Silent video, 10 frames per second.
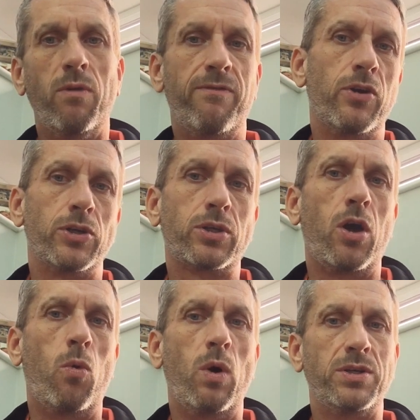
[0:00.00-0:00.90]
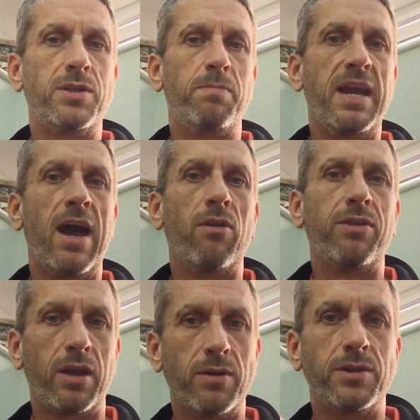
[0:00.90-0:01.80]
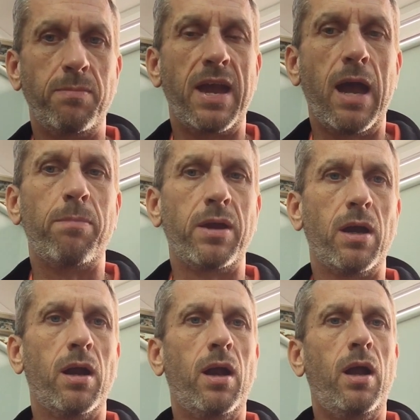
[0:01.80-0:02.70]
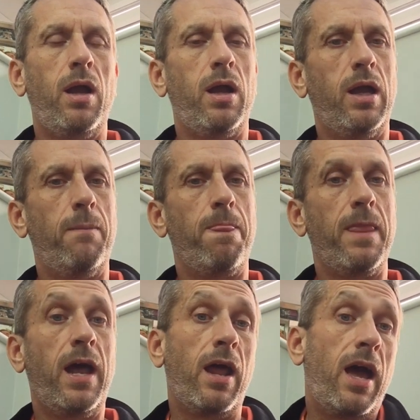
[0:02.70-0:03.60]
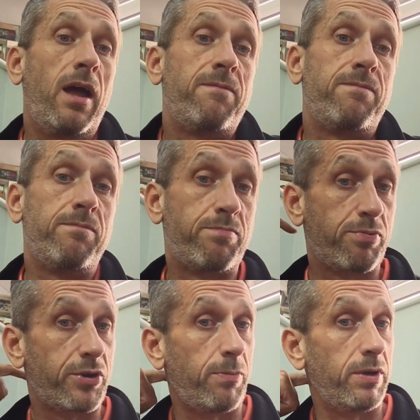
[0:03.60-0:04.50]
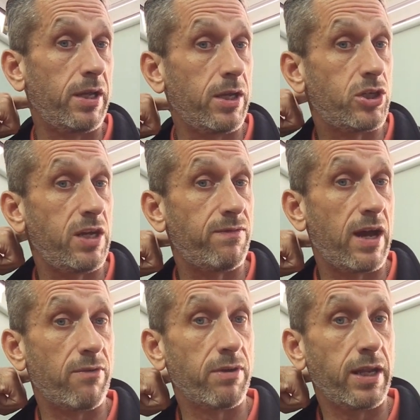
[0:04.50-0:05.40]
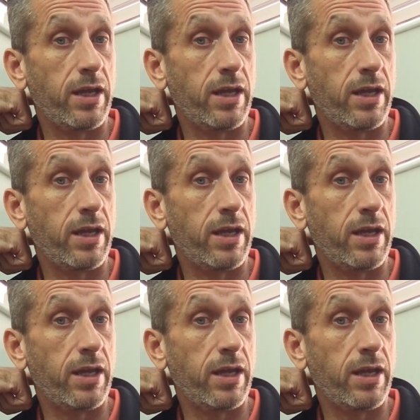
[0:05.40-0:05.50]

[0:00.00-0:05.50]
The first goal was to be healthier and to be happier, and I predominantly achieved that, really.